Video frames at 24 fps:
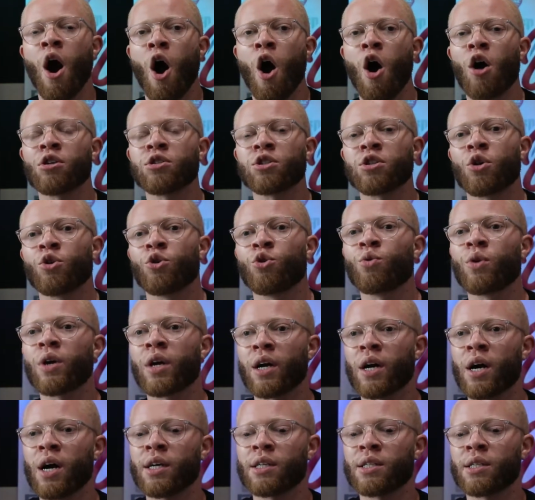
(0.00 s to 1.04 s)
Also, you can
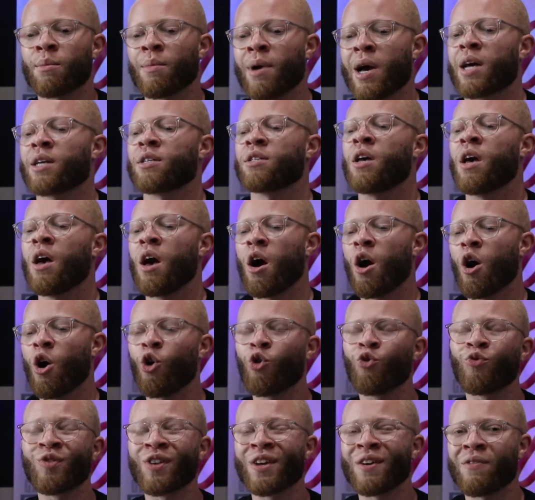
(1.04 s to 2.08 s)
customize.
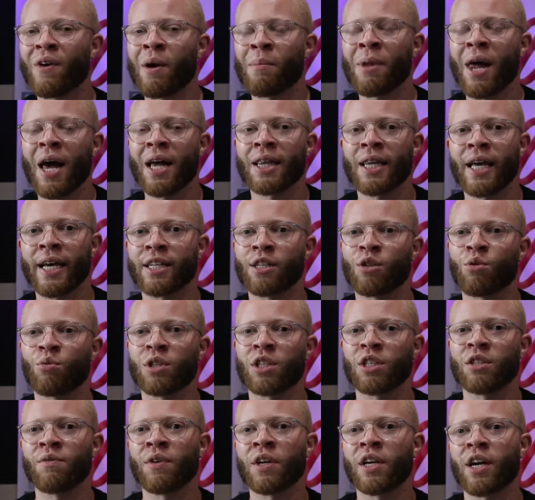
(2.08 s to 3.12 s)
Hopefully, if I'm not lazy with
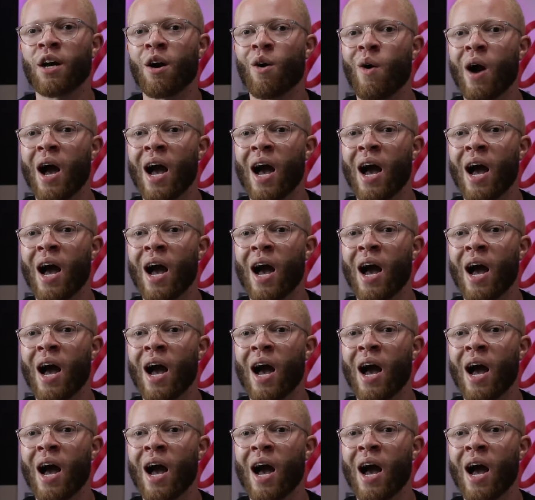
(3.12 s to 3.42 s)
this video,